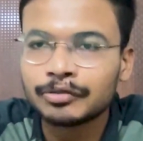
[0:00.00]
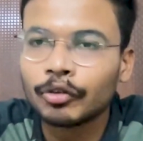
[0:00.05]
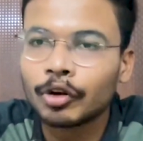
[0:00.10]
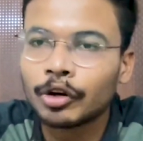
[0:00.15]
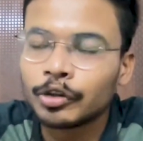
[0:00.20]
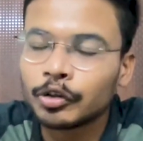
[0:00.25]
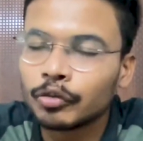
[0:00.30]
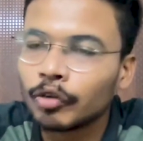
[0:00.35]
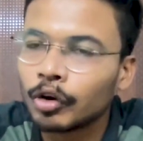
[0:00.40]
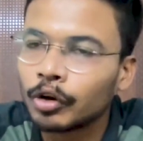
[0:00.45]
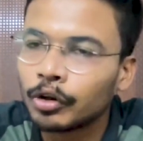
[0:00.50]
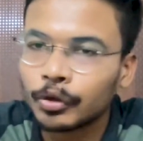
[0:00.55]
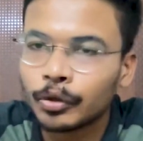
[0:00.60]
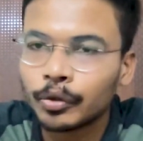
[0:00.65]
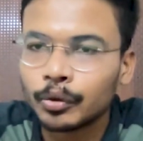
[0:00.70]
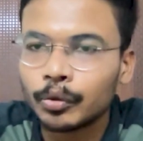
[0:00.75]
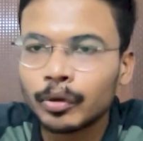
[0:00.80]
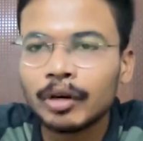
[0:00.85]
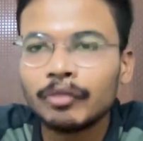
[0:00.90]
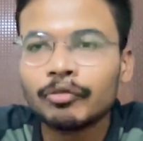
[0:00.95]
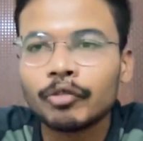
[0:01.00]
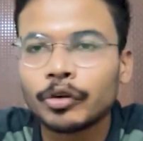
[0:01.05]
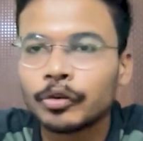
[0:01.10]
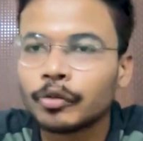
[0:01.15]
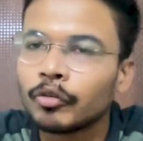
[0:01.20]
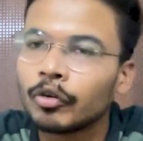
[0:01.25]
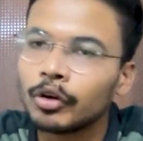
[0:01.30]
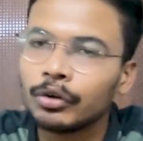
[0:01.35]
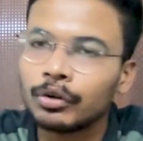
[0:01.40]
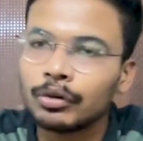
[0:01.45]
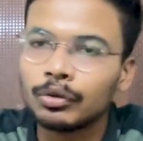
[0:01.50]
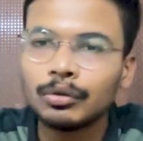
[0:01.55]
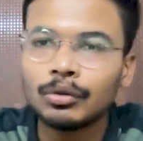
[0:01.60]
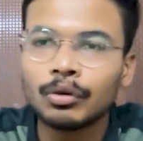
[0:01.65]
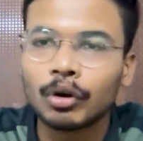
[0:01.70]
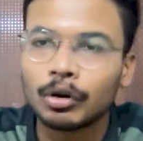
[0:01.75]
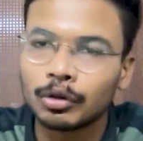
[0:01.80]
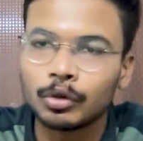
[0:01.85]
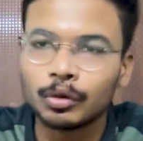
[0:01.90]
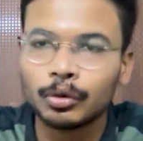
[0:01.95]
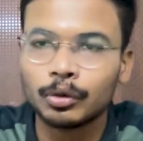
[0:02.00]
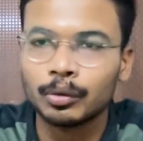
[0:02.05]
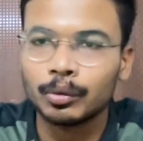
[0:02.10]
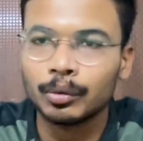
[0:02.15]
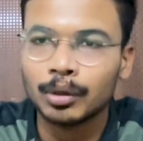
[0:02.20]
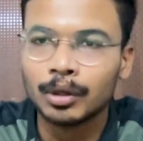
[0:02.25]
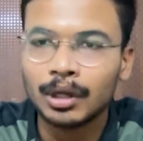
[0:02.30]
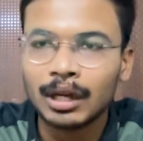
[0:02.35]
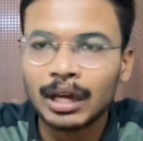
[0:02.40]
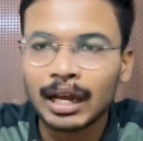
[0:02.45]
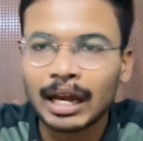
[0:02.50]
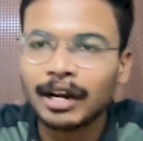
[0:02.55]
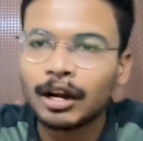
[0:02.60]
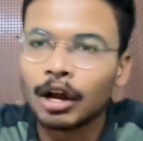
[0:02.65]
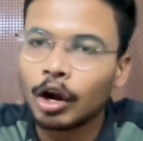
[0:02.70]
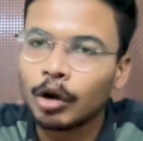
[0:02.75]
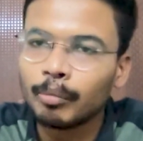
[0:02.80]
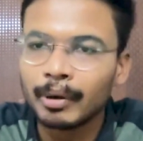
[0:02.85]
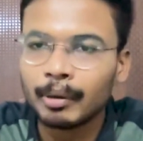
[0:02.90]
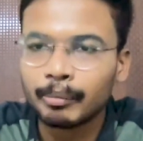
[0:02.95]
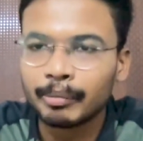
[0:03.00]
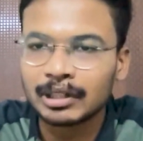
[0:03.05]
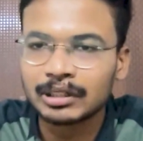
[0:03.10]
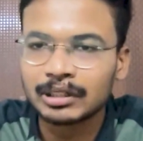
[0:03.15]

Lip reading: what you want to do and what you want to not do and how papers